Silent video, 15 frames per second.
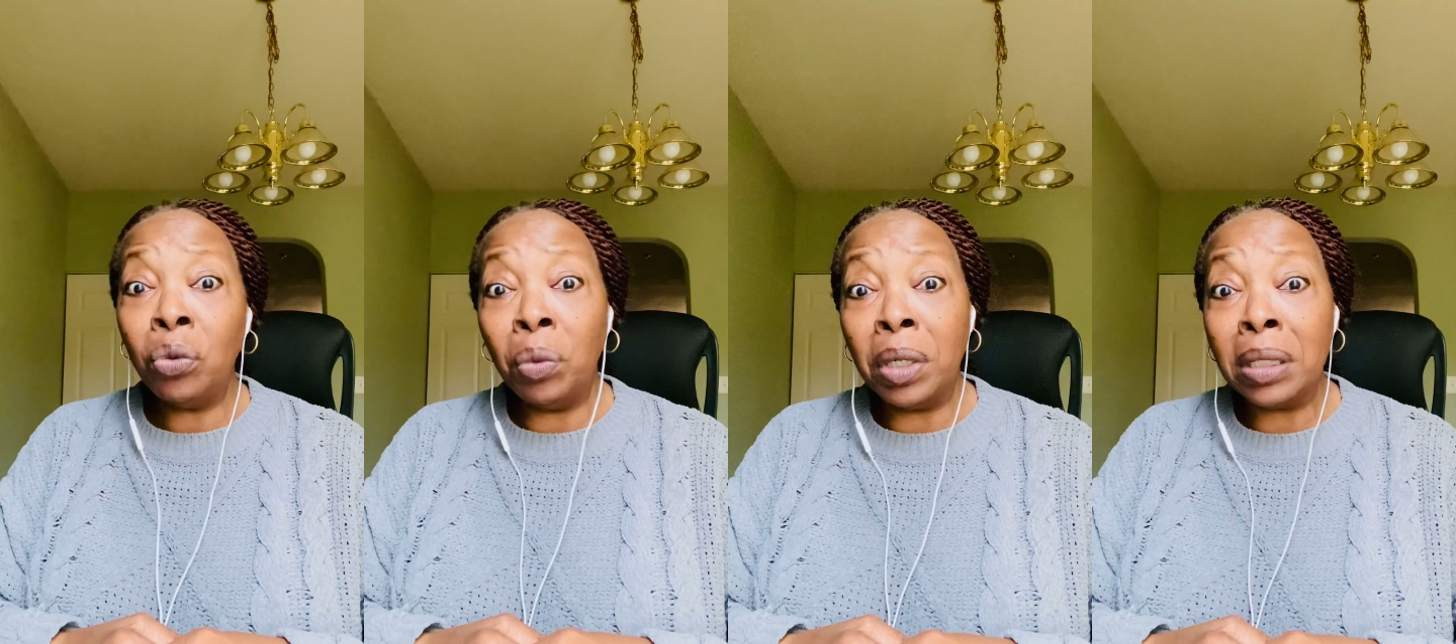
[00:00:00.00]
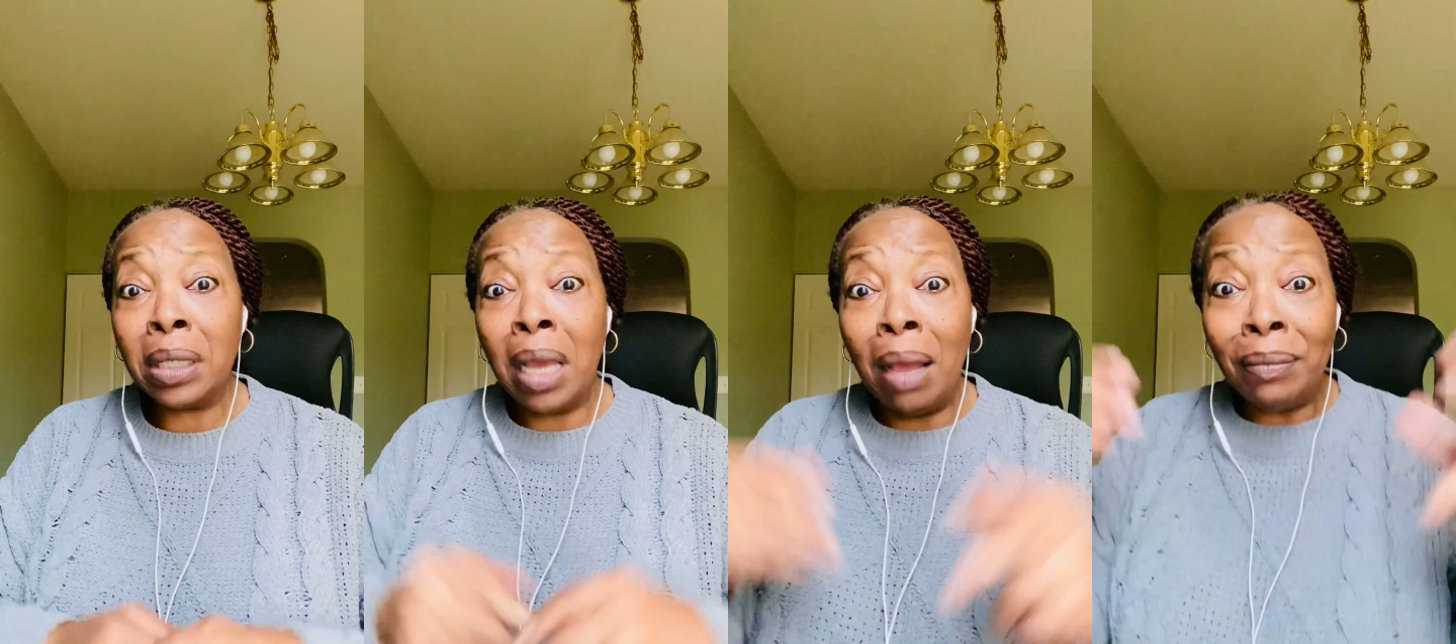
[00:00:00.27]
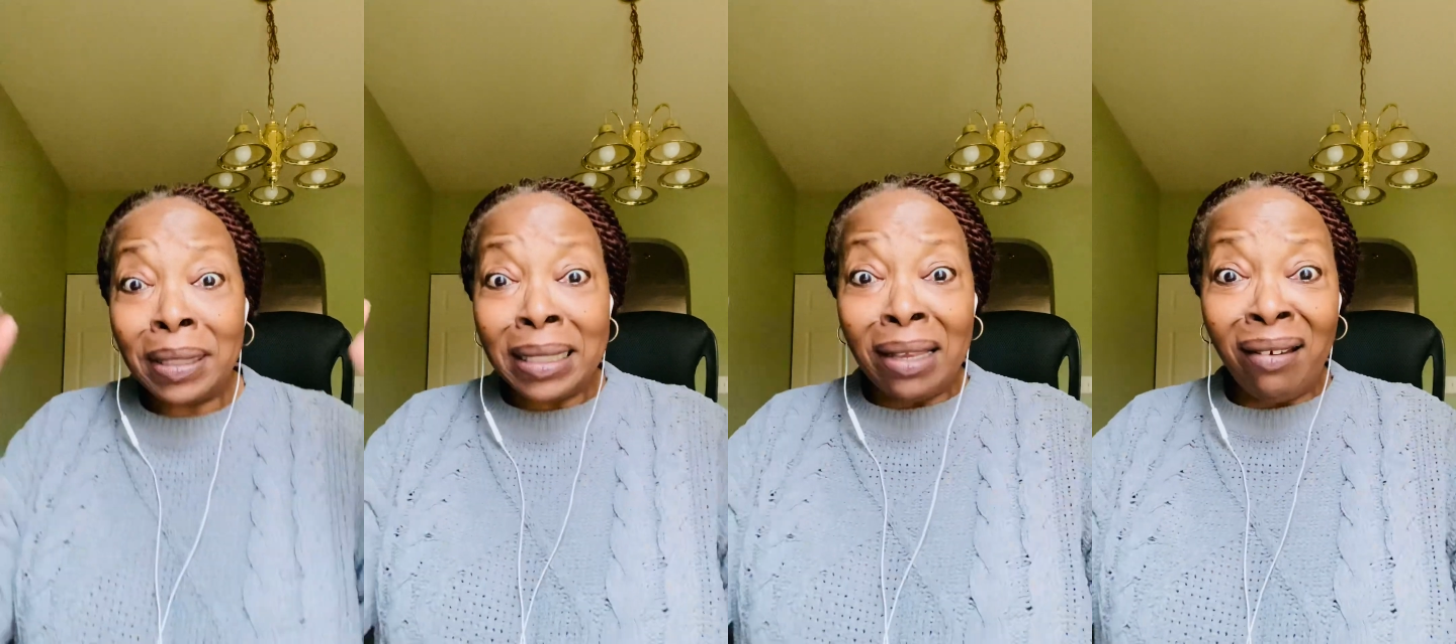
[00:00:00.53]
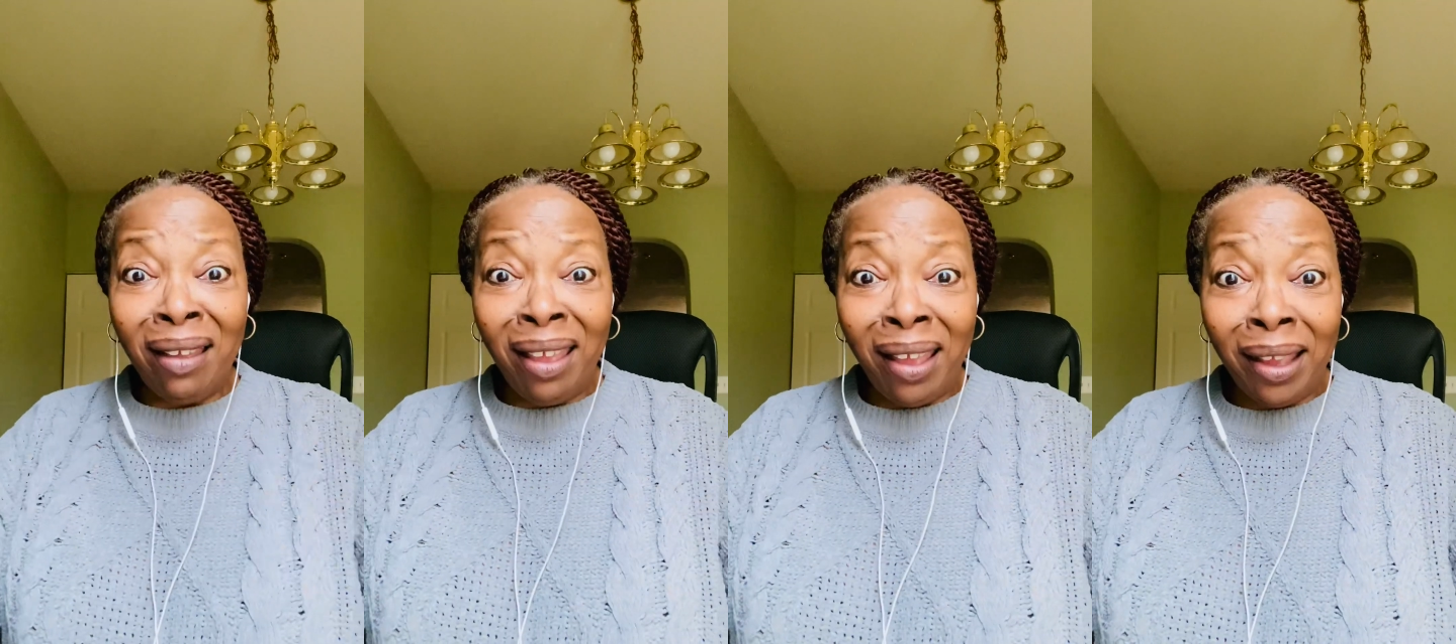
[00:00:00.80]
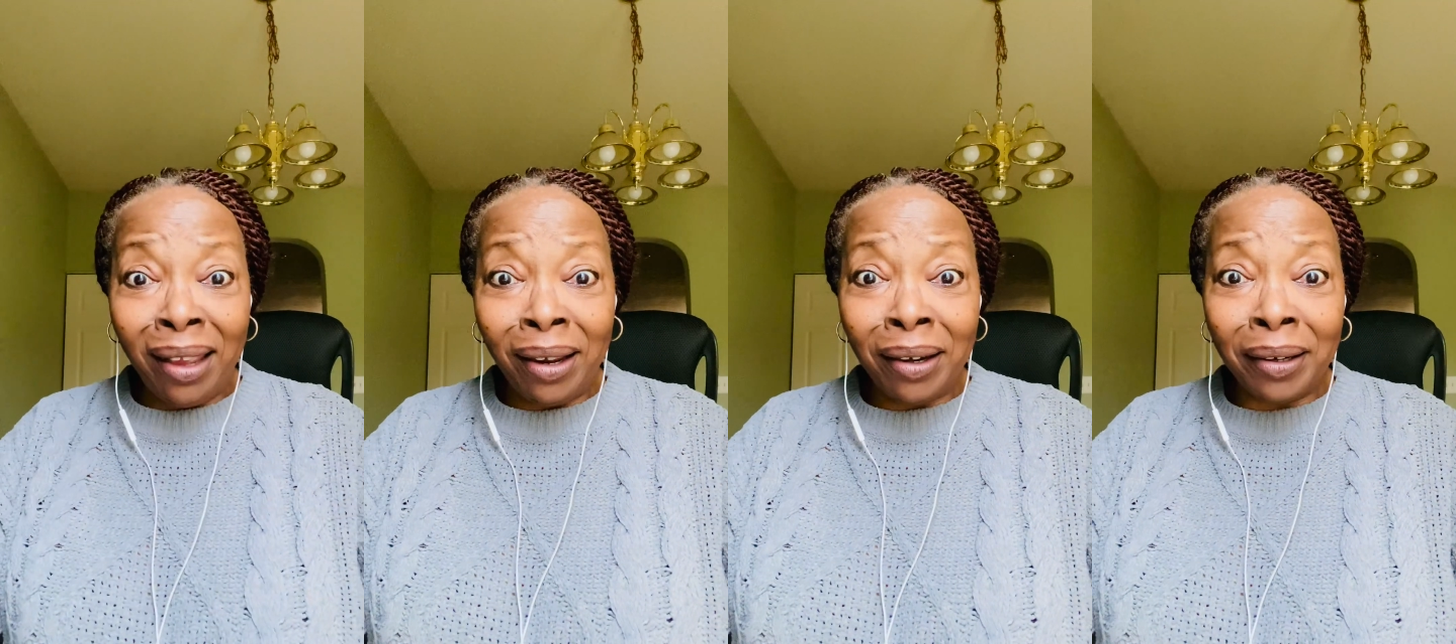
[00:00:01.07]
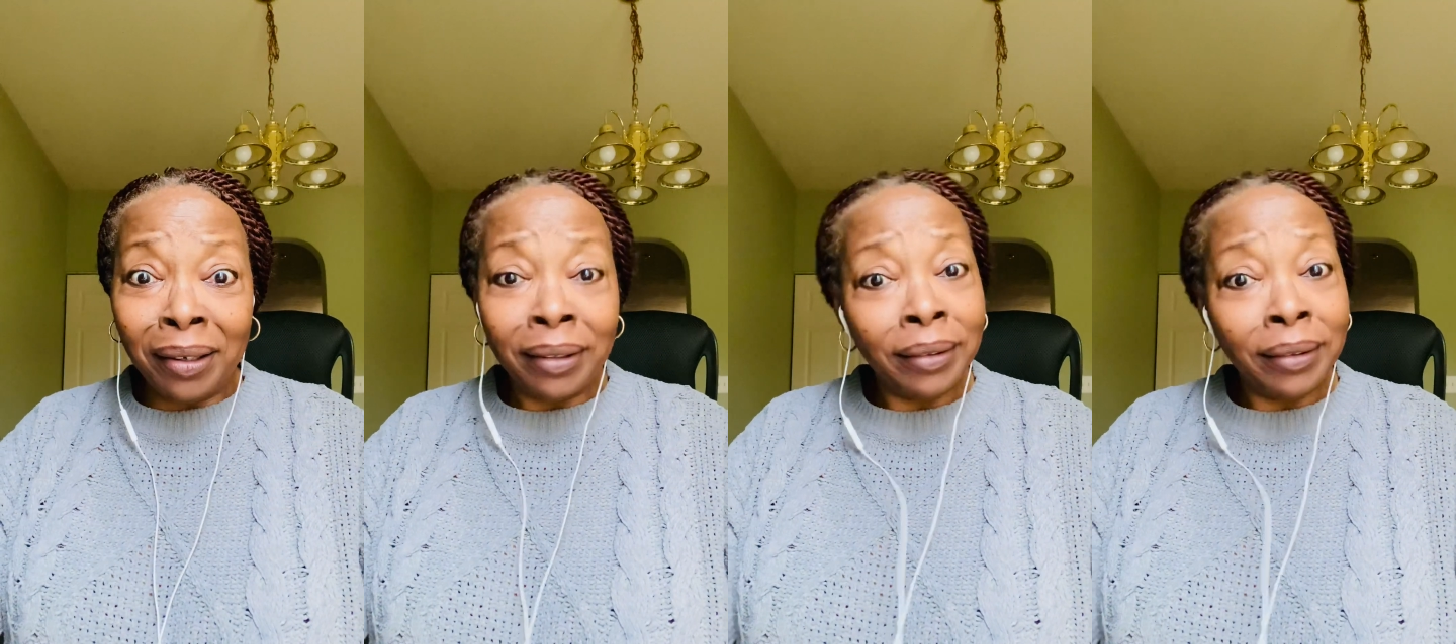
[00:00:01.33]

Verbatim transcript: want to say, I'm still here,